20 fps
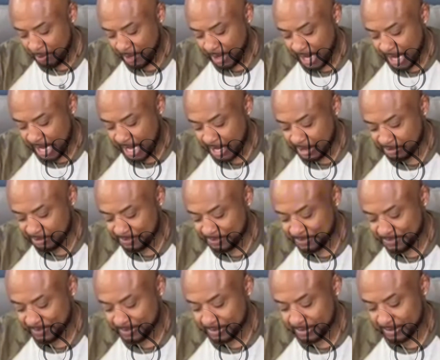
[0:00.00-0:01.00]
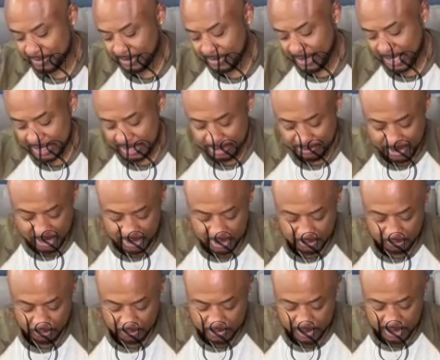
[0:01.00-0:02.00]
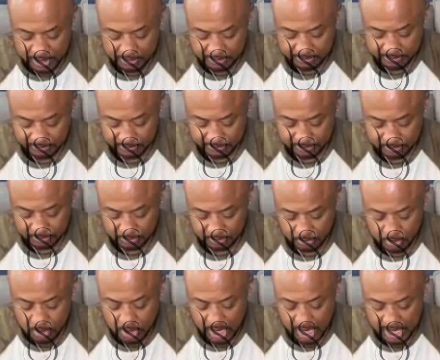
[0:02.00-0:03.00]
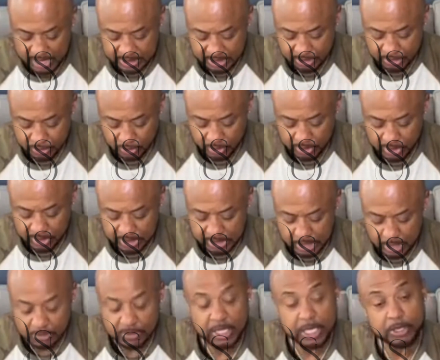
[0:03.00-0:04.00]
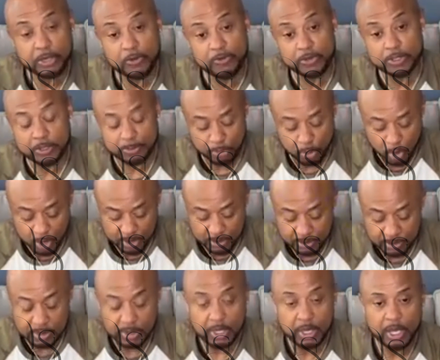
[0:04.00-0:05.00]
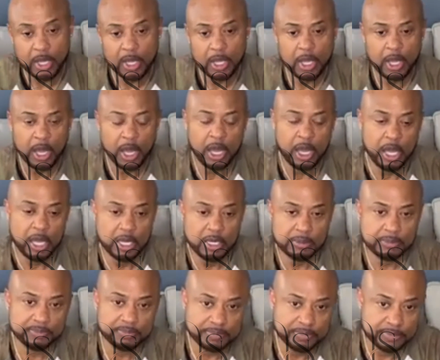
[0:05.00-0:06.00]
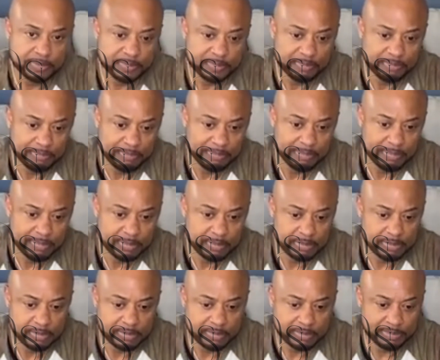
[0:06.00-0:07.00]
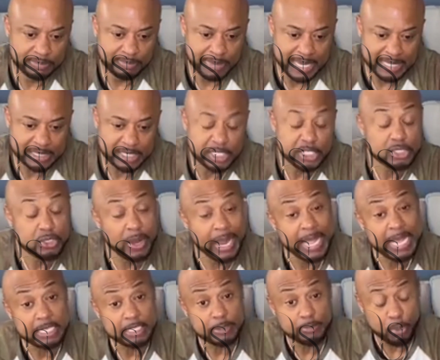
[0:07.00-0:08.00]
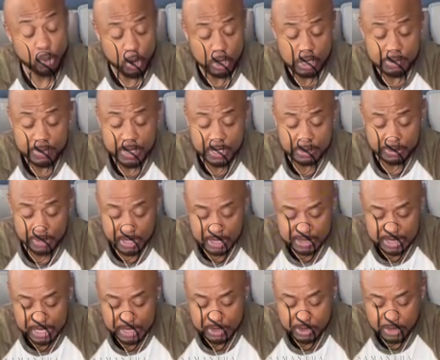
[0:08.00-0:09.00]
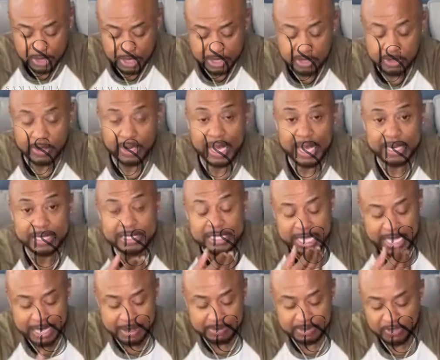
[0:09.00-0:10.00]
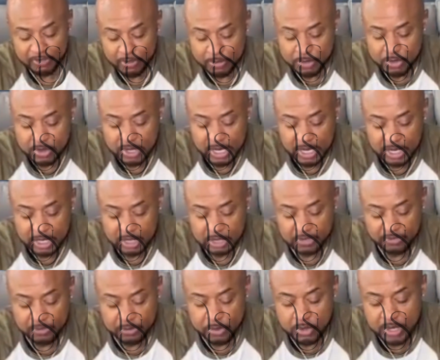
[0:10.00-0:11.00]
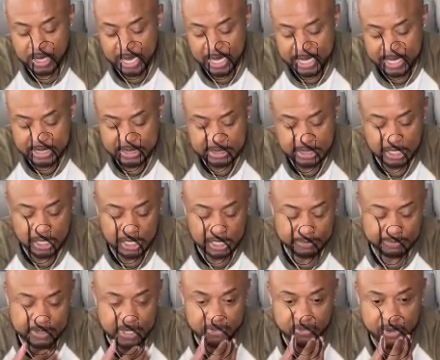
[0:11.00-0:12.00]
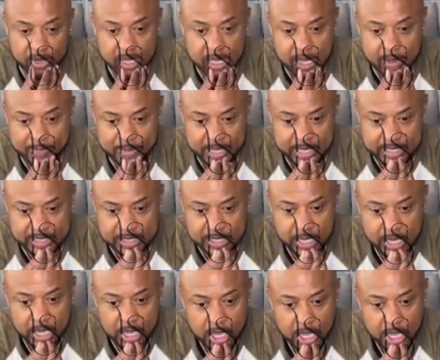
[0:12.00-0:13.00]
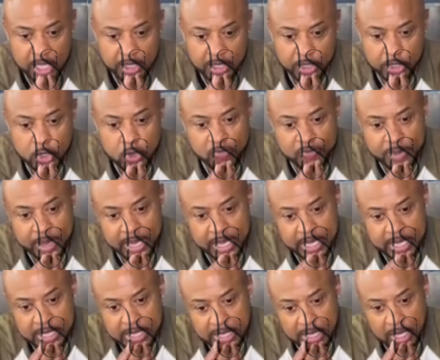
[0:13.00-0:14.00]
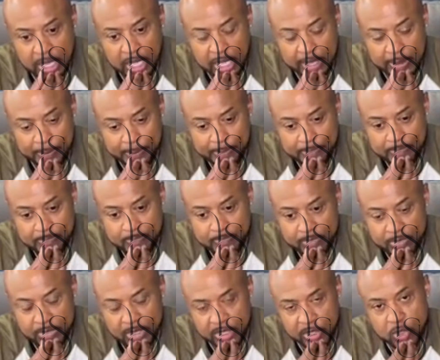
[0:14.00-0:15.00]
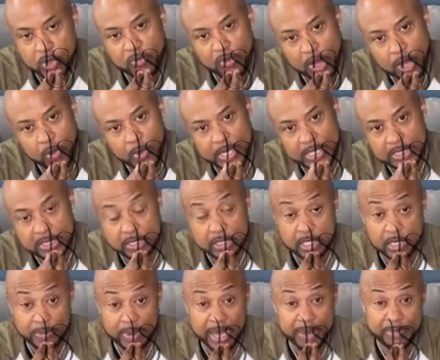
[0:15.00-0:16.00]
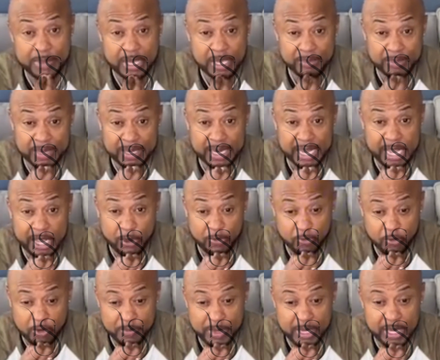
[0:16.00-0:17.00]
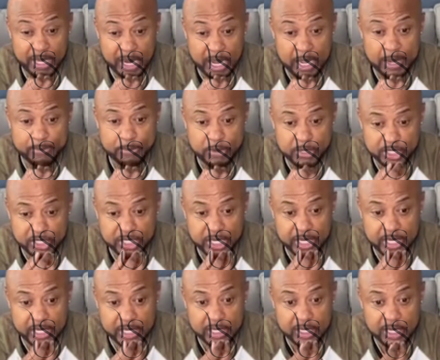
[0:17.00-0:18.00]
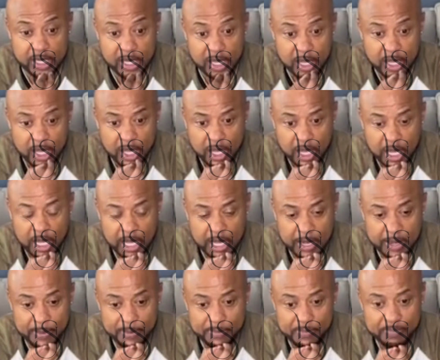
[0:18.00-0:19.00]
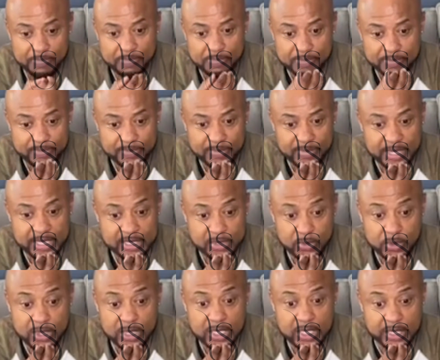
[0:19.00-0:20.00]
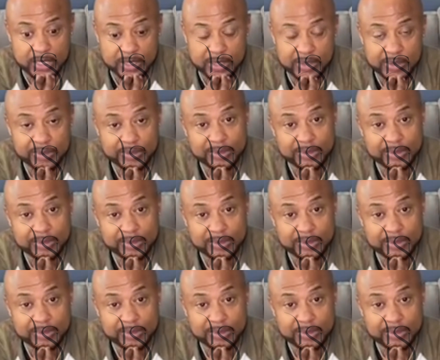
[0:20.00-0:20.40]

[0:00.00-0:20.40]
But that's about it for me. You guys enjoy yourselves. Thank you for supporting my sister and supporting me, because I hear a lot of times from you guys different comments that you've made, and you've always stood by me and been down for me, and I appreciate it. That's really it.